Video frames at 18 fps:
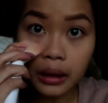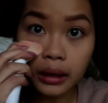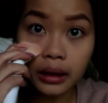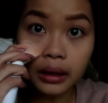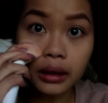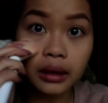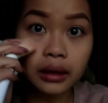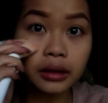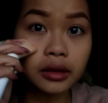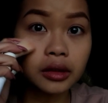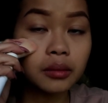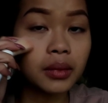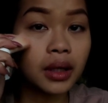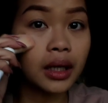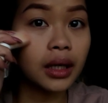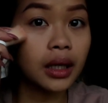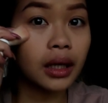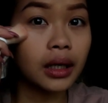it under
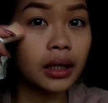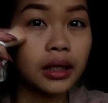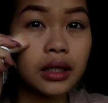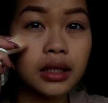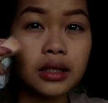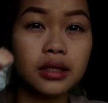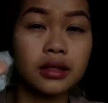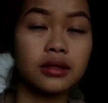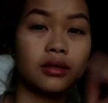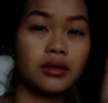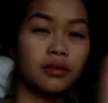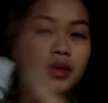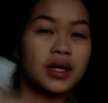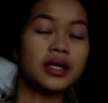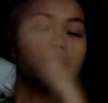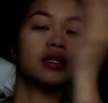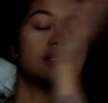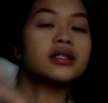my eye so
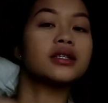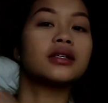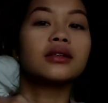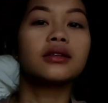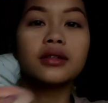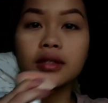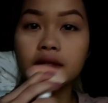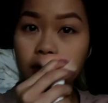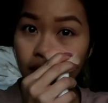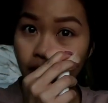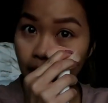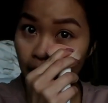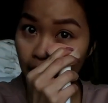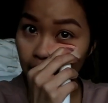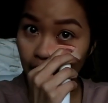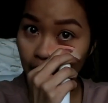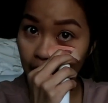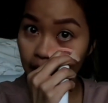my concealer is still
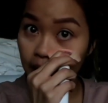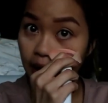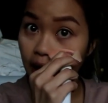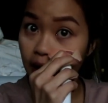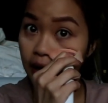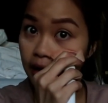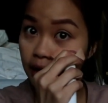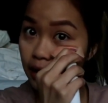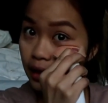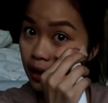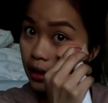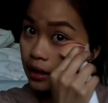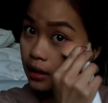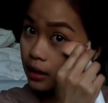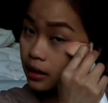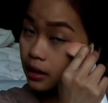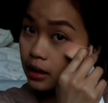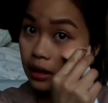there at the end of the
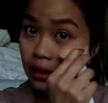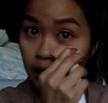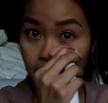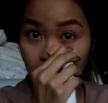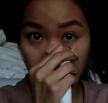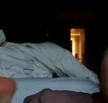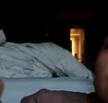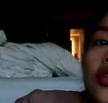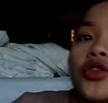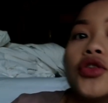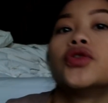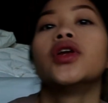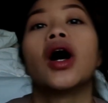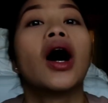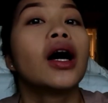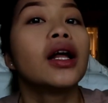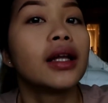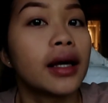night. I do
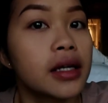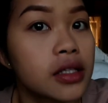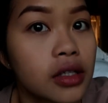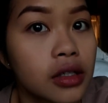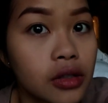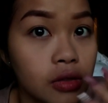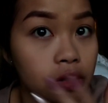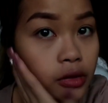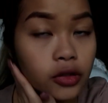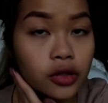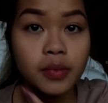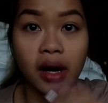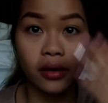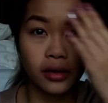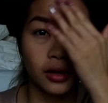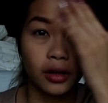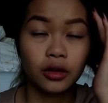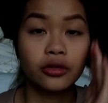not like to use loose
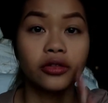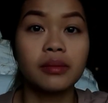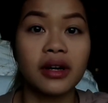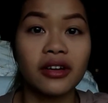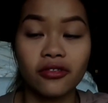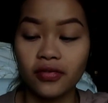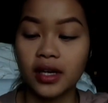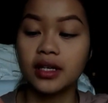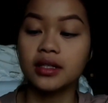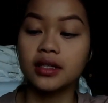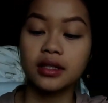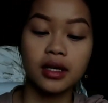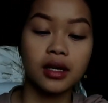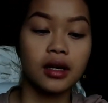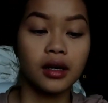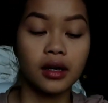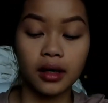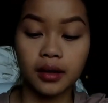powder all over my face.
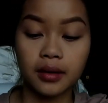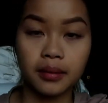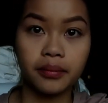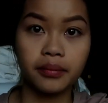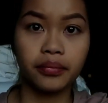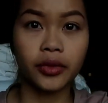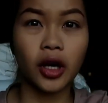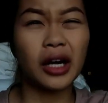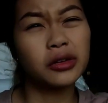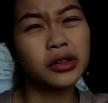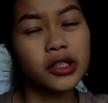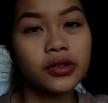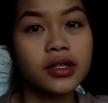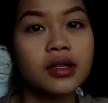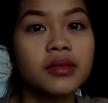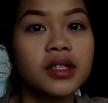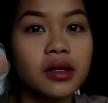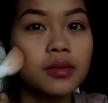I only
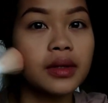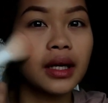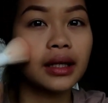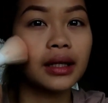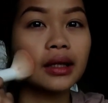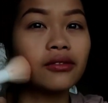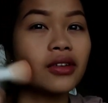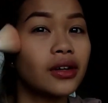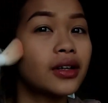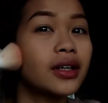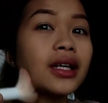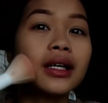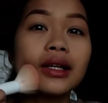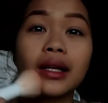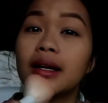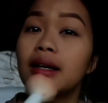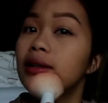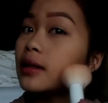do it sometimes, but like
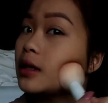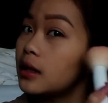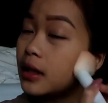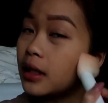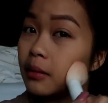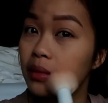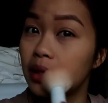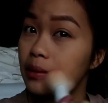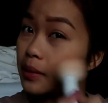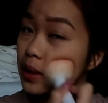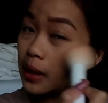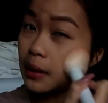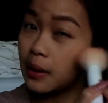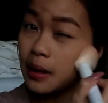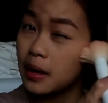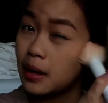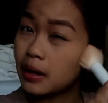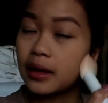very lightly, like
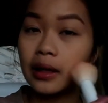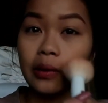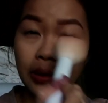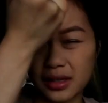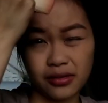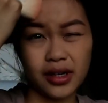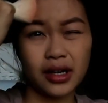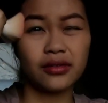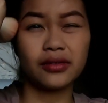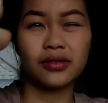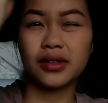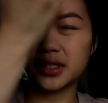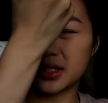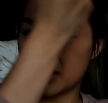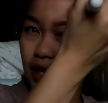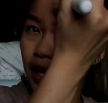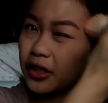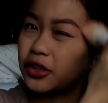minimally, like whatever is